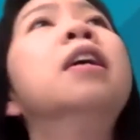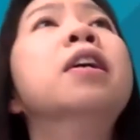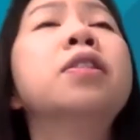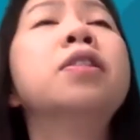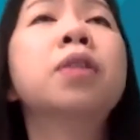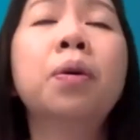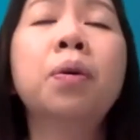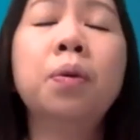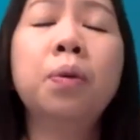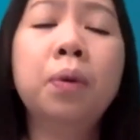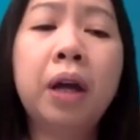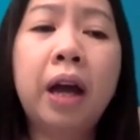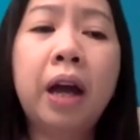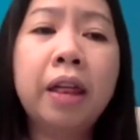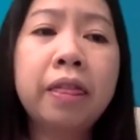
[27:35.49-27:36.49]
So
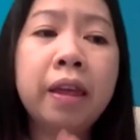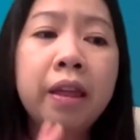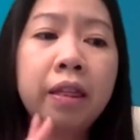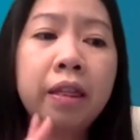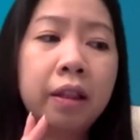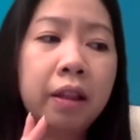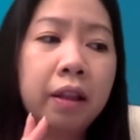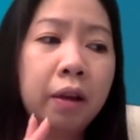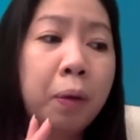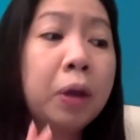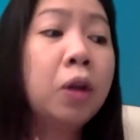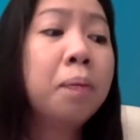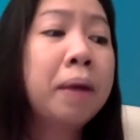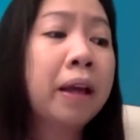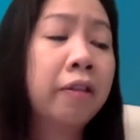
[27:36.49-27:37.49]
I think when
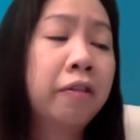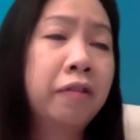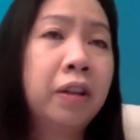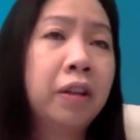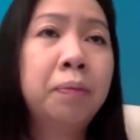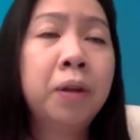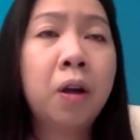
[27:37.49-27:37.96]
you make a film,